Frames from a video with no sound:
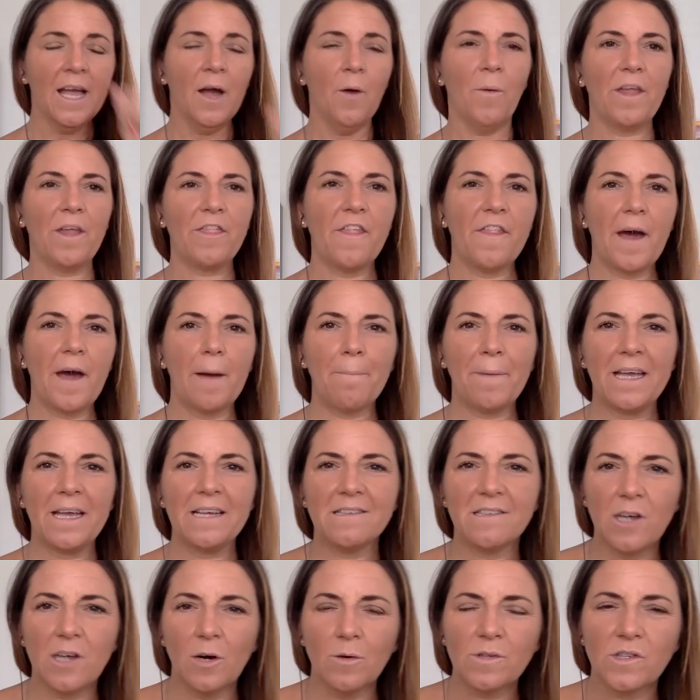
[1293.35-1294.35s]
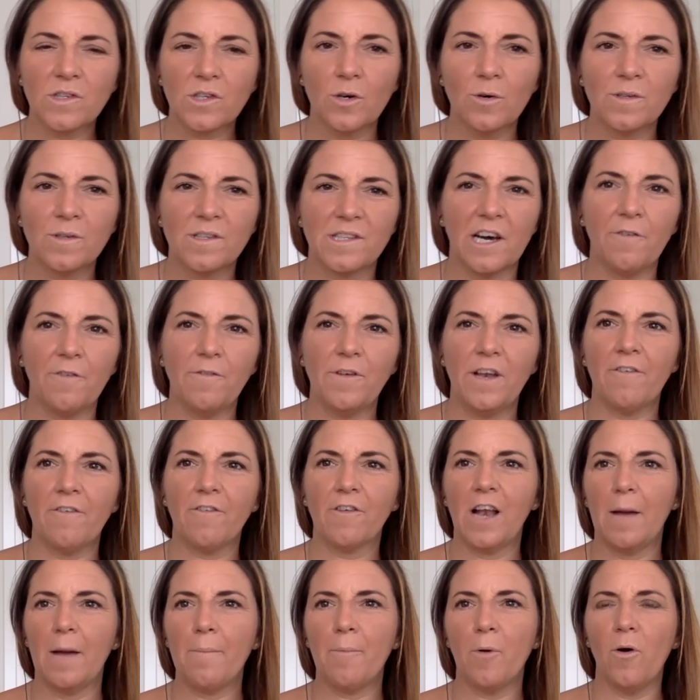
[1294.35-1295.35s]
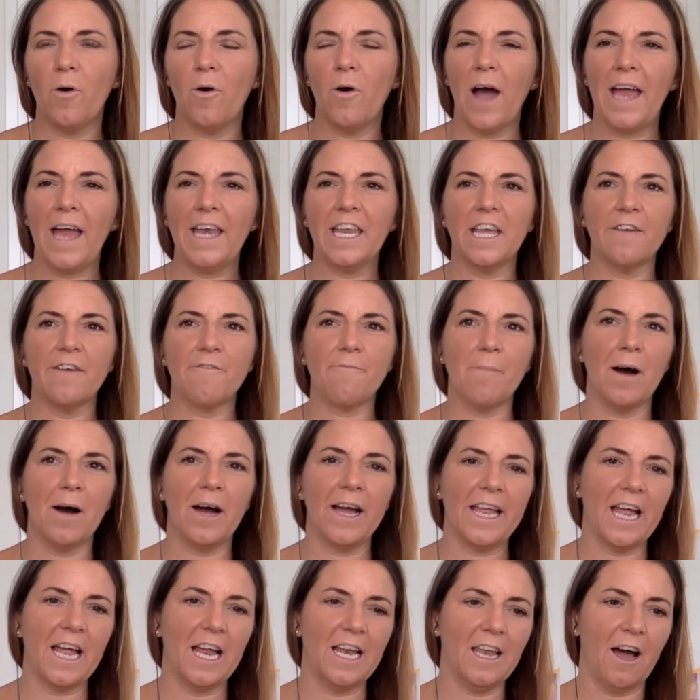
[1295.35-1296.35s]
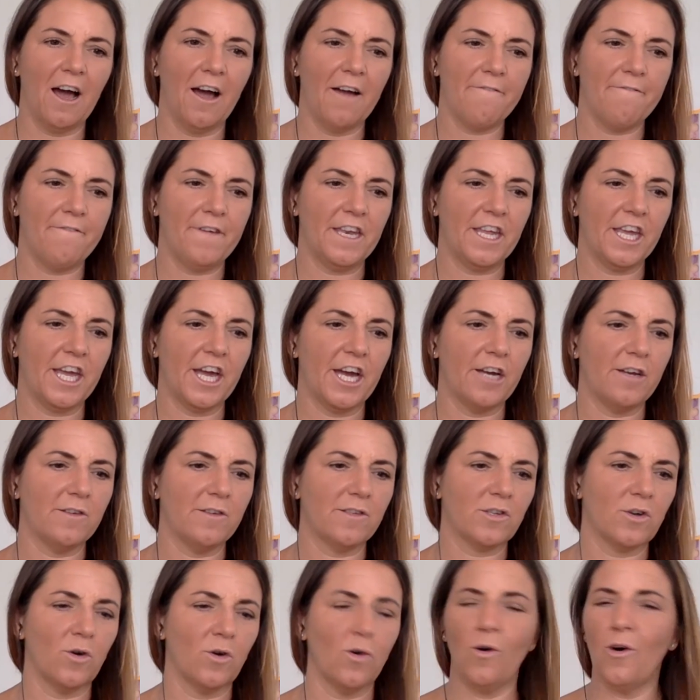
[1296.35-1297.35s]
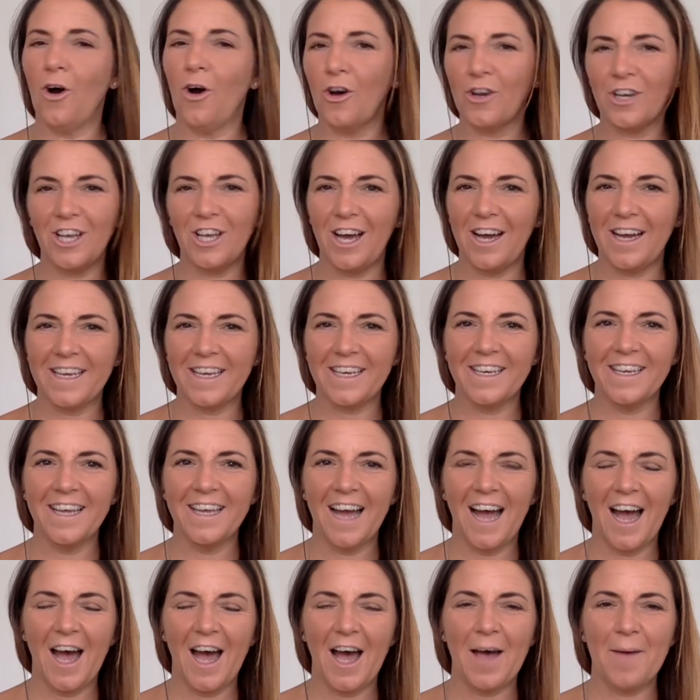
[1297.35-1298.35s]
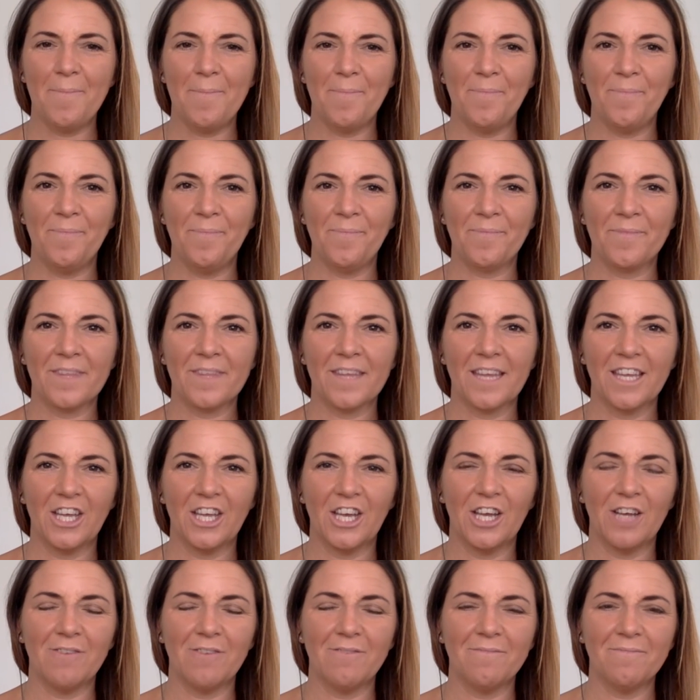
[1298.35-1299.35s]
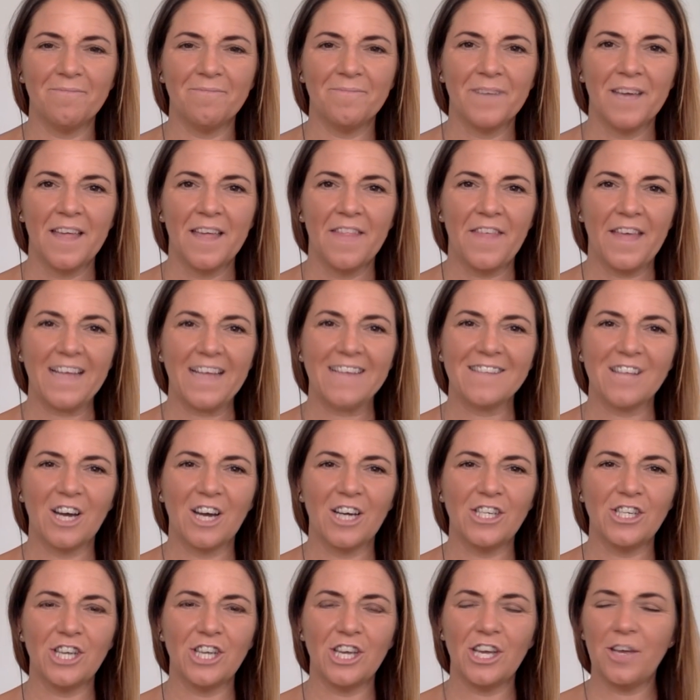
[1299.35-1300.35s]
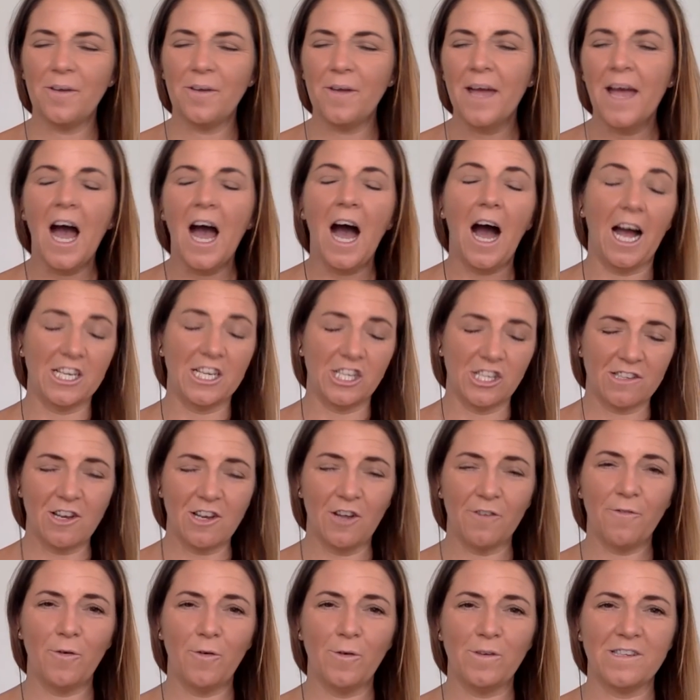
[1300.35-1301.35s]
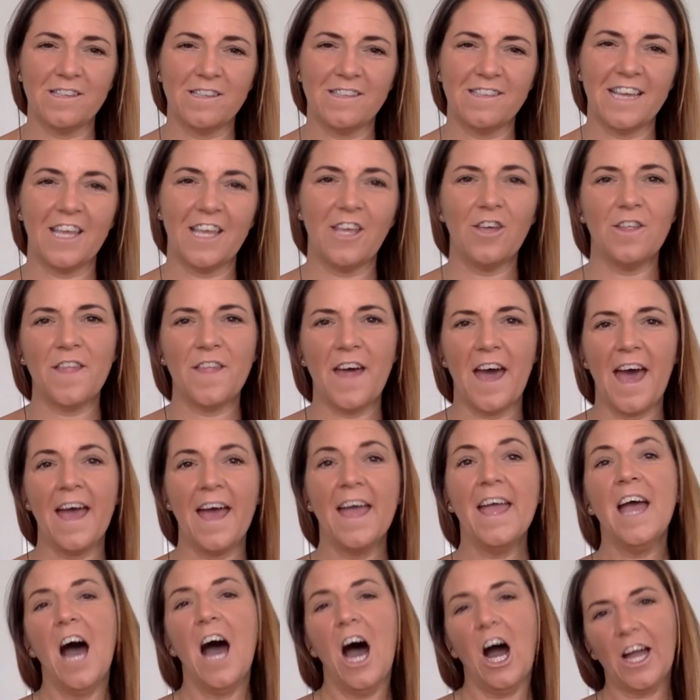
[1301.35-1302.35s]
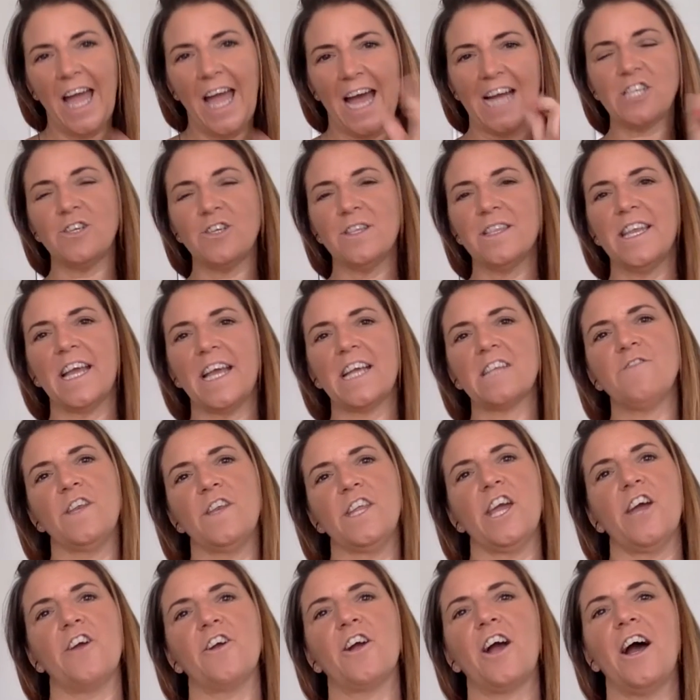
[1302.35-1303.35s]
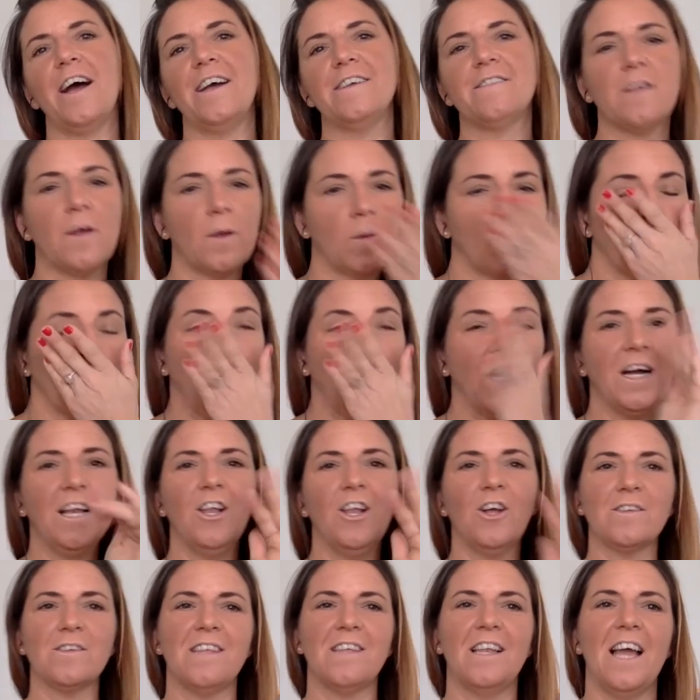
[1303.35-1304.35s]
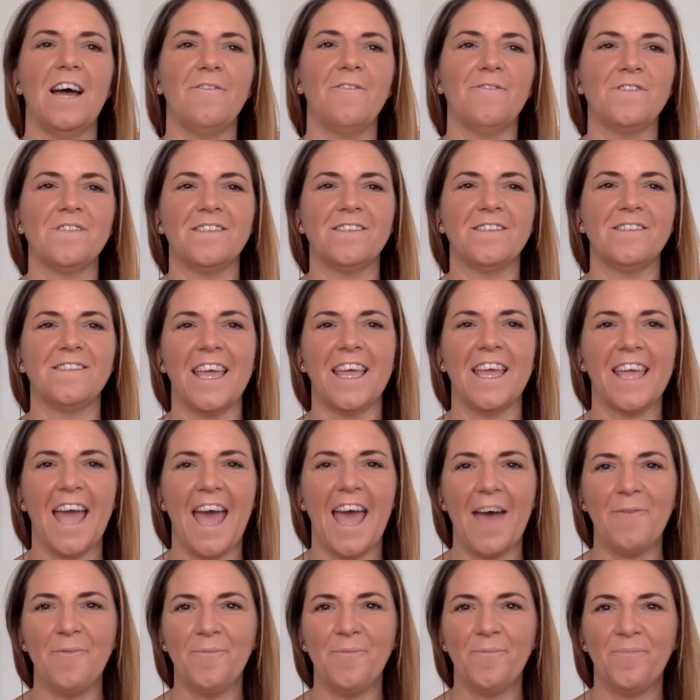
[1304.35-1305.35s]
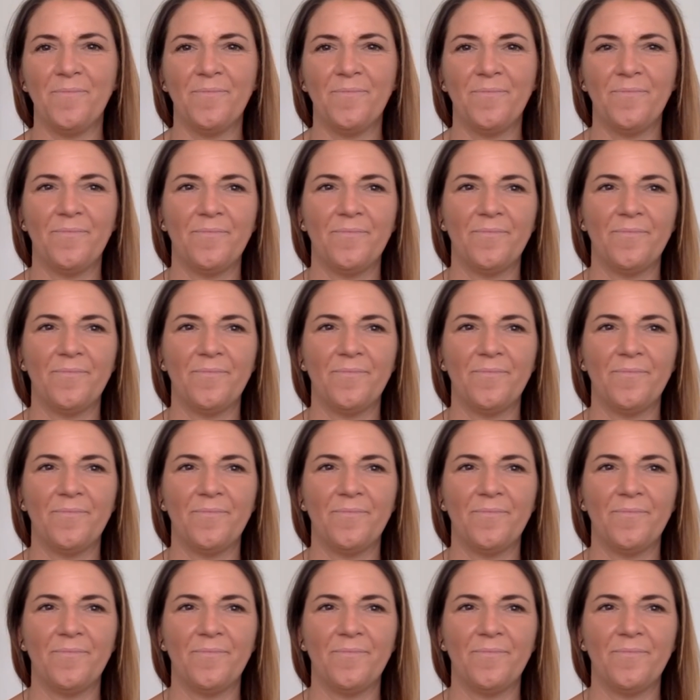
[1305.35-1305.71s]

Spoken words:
Whether that be at Soul School, Self Love Club, or any of my live videos or online, you know, things that I do. I just look forward to seeing you there. I'll catch you in the next video, guys. Lots of love. Take care.